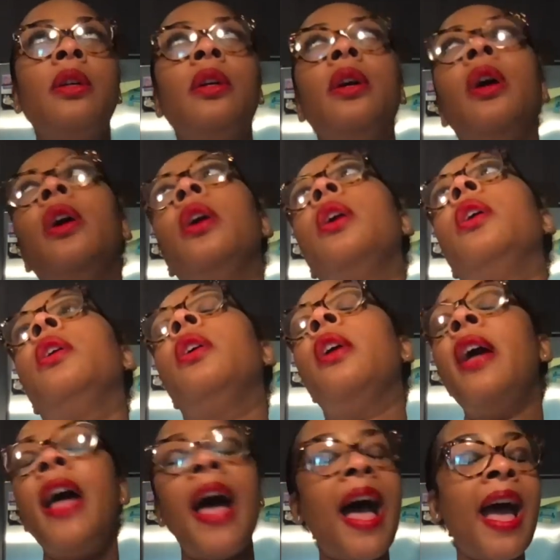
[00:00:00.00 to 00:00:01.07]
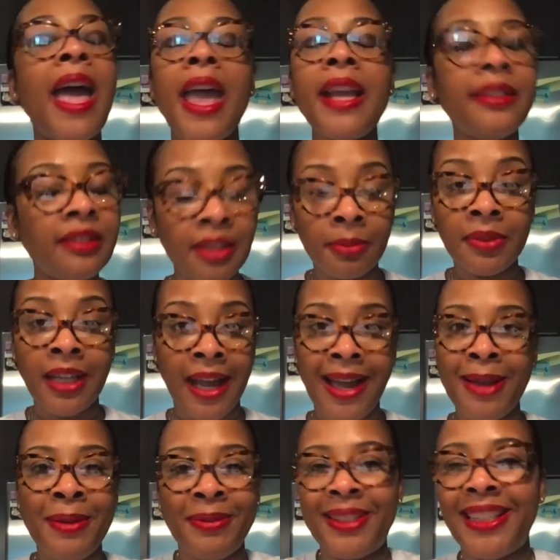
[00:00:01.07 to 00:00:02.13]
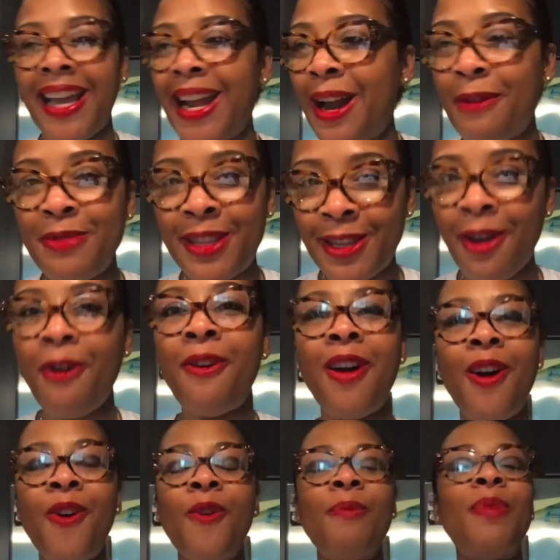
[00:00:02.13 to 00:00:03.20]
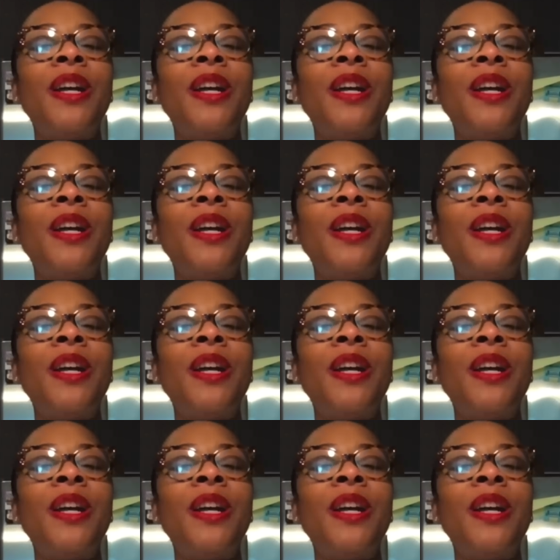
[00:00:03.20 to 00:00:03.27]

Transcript: Ugh, I hate sometimes that I'm so old,